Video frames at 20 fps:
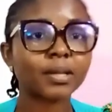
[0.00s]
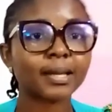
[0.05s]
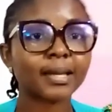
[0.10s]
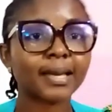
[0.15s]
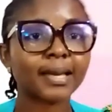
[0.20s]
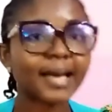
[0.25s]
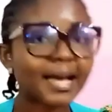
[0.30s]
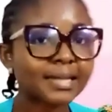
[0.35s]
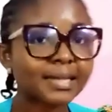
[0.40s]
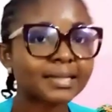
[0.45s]
the
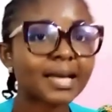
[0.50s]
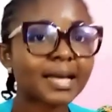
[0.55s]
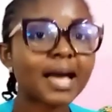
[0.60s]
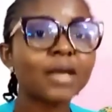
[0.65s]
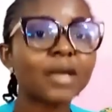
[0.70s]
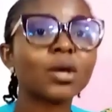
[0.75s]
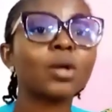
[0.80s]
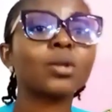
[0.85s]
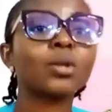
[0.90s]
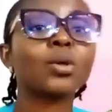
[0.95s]
gas
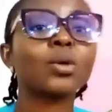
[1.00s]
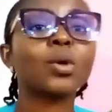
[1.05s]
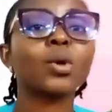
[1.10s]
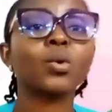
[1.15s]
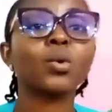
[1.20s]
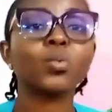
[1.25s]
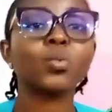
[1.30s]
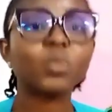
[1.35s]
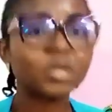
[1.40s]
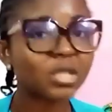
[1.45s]
iron,
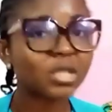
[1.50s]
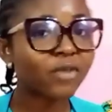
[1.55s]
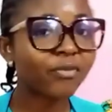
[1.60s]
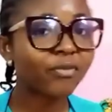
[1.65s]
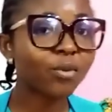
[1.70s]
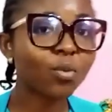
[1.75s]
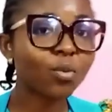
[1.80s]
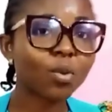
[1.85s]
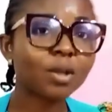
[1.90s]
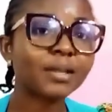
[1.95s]
whichever
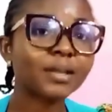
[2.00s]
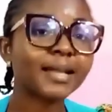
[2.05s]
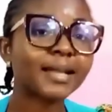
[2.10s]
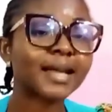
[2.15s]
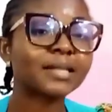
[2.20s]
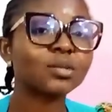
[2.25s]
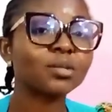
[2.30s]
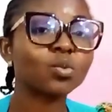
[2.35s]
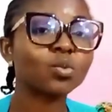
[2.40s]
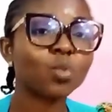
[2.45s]
one
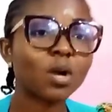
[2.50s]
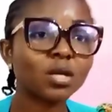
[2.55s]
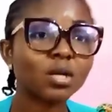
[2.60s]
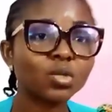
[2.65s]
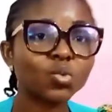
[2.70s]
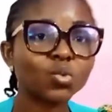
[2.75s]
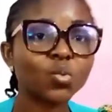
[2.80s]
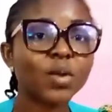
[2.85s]
that works